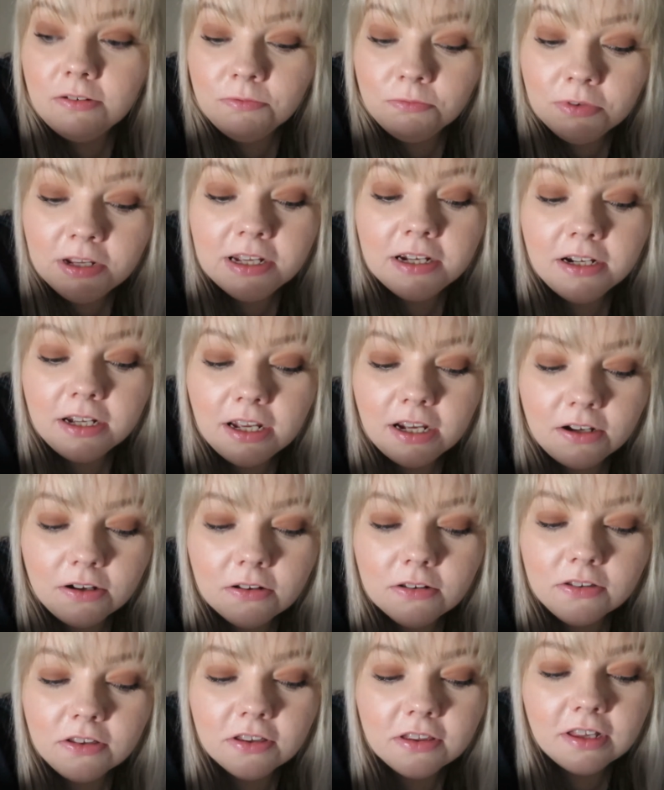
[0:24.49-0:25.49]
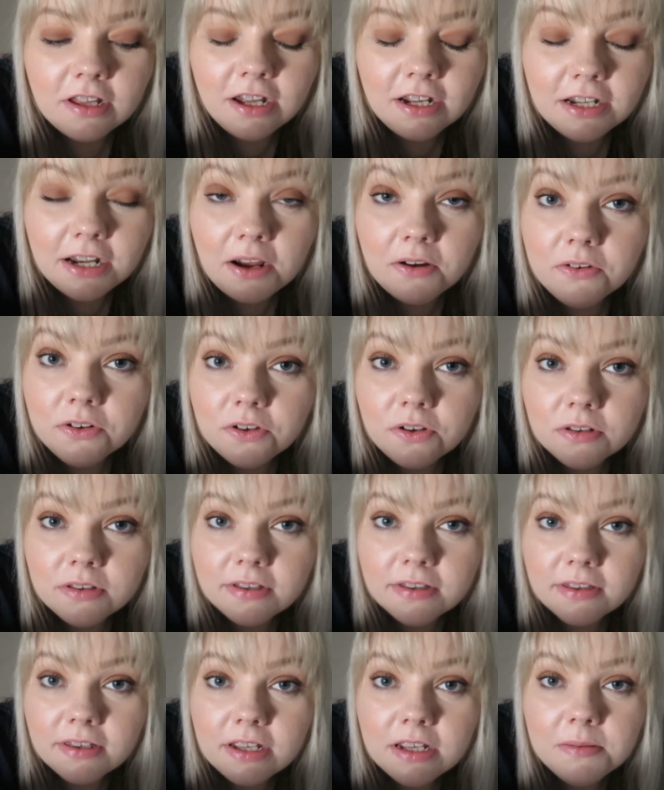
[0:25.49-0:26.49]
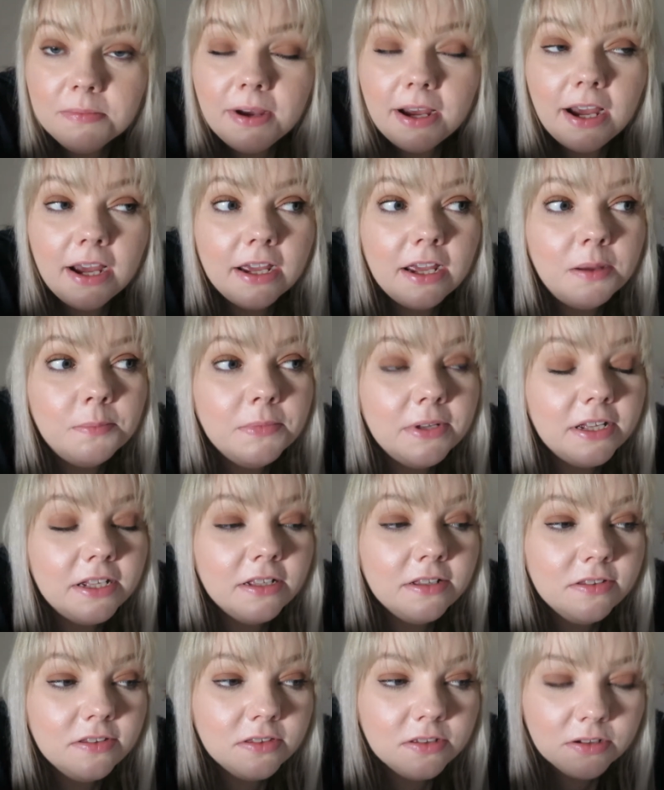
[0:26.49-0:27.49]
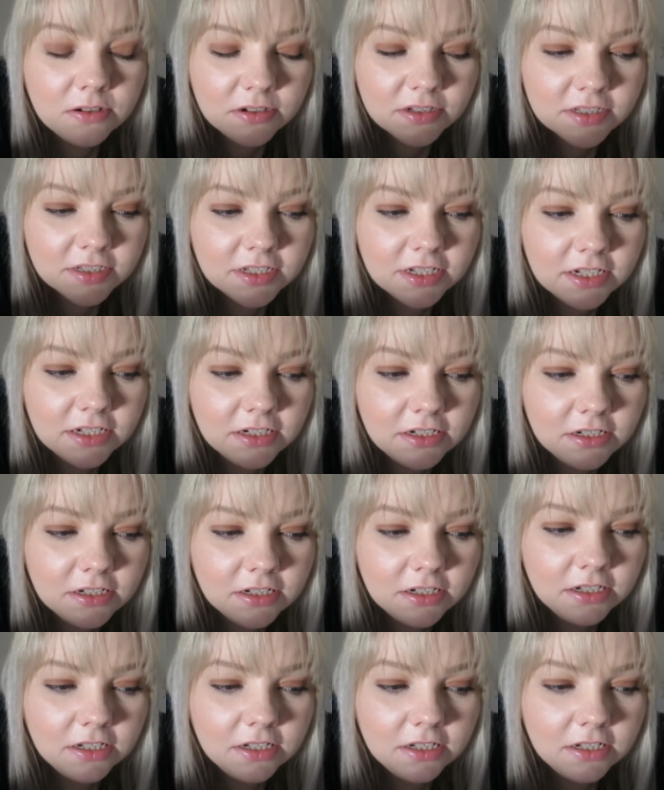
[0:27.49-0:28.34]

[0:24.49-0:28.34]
Really, I could just lie down and go to sleep. I am exhausted.